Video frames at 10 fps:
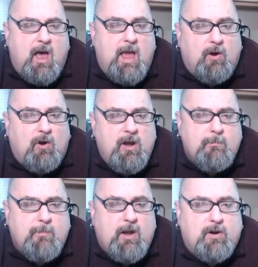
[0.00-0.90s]
I heard
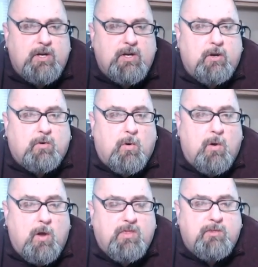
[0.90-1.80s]
it might hurt your
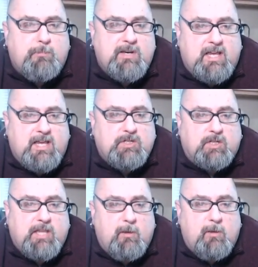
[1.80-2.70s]
growth potential a
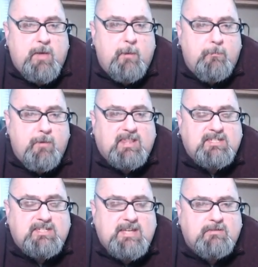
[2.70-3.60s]
little bit, but at the
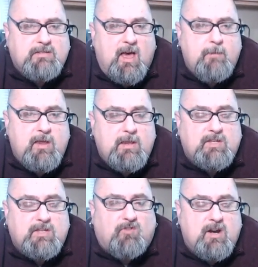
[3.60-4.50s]
same time,
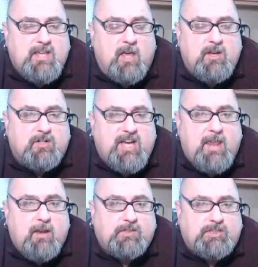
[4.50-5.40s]
as far as how your
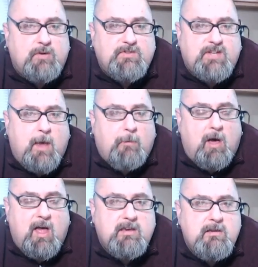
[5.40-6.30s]
channel shows up
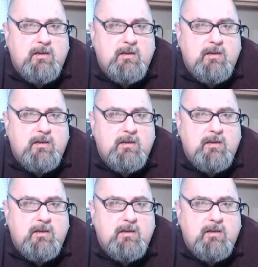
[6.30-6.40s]
on